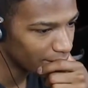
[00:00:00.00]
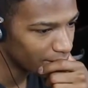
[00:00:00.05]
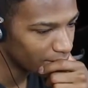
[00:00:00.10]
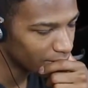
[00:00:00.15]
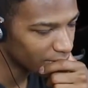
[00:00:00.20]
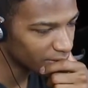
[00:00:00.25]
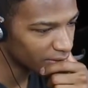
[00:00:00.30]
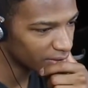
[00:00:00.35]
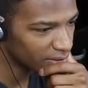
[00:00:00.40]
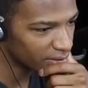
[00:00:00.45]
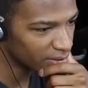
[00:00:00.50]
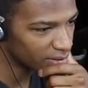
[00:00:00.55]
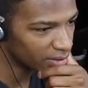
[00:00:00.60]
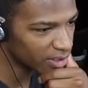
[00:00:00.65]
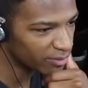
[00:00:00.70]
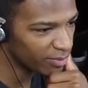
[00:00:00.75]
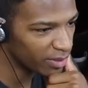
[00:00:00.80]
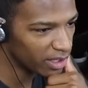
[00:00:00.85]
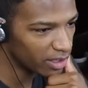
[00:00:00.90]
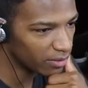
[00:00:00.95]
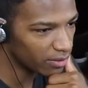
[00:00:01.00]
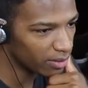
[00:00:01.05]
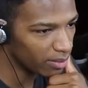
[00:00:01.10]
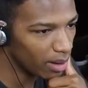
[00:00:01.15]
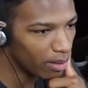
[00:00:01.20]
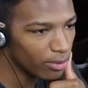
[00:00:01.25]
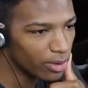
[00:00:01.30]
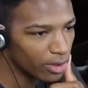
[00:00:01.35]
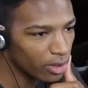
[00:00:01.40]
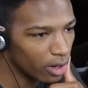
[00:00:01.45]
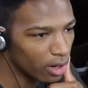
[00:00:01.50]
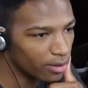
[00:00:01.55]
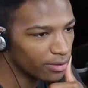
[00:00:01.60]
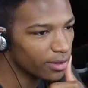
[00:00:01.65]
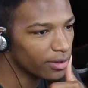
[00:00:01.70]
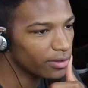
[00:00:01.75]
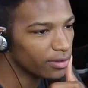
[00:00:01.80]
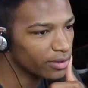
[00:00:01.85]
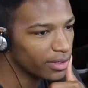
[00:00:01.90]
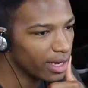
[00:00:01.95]
What's the speed of the memory card
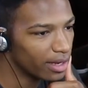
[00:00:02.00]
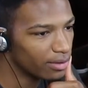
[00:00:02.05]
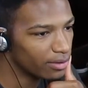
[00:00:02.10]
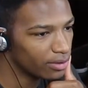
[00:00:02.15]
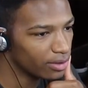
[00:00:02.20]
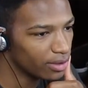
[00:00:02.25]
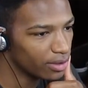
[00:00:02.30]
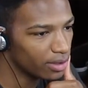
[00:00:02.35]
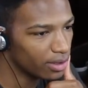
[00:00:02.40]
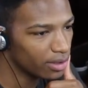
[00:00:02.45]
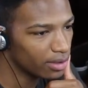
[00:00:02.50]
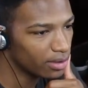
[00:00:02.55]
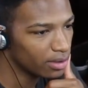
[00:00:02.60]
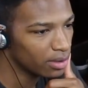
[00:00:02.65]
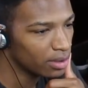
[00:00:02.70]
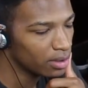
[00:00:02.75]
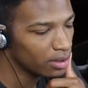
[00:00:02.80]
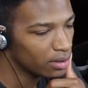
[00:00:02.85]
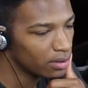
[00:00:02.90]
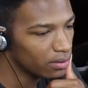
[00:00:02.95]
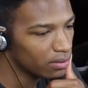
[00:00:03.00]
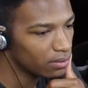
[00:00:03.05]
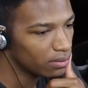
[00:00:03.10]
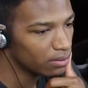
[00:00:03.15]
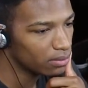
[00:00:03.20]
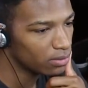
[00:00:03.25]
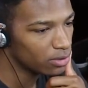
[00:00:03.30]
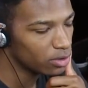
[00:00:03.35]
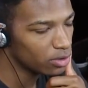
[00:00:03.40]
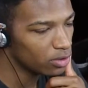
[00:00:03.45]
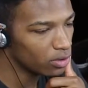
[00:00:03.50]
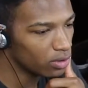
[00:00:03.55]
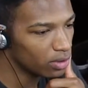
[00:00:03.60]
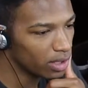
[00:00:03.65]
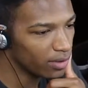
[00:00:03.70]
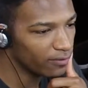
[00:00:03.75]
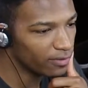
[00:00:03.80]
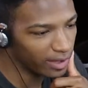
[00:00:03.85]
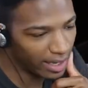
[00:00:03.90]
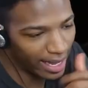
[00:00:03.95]
that they're downloaded on?
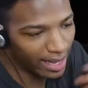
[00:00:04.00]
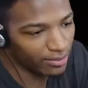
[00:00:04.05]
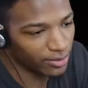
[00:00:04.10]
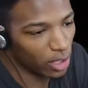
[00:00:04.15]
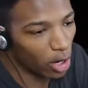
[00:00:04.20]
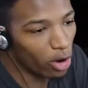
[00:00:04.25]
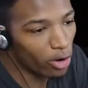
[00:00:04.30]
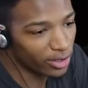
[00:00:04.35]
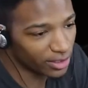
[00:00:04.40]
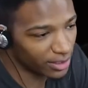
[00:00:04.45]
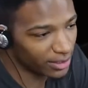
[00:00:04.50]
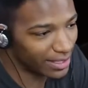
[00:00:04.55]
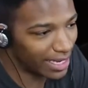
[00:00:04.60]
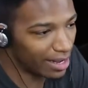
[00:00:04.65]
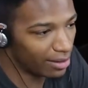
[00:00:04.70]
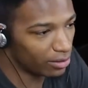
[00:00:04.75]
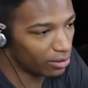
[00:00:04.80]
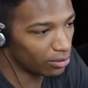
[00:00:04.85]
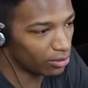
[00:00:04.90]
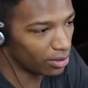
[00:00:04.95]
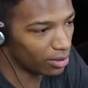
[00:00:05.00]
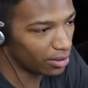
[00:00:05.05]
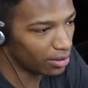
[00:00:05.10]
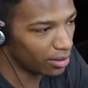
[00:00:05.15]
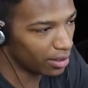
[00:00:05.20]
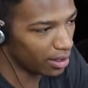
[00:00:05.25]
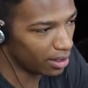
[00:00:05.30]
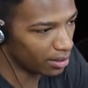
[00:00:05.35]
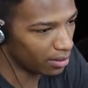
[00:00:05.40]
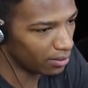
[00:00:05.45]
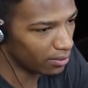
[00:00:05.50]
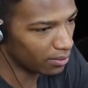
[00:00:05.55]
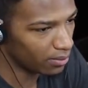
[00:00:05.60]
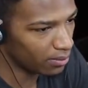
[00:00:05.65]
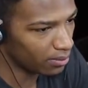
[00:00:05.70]
If the games aren't downloaded, then...